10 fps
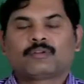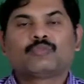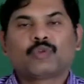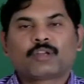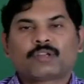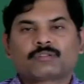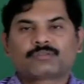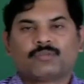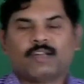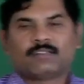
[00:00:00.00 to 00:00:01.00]
morning,
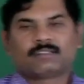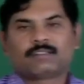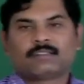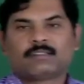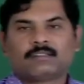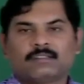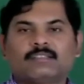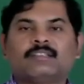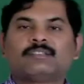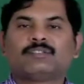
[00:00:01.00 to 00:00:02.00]
students. This
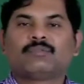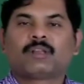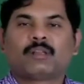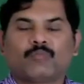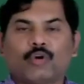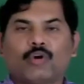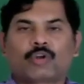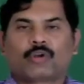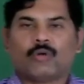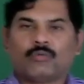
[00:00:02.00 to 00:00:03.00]
is your
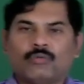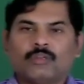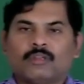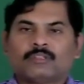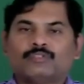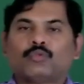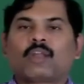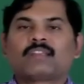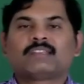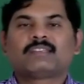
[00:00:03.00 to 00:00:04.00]
Mohan Rao,
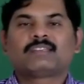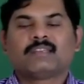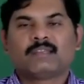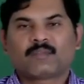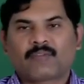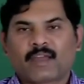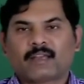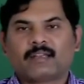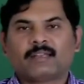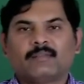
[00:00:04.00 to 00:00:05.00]
Zoology Senior
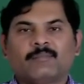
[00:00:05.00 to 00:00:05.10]
Faculty.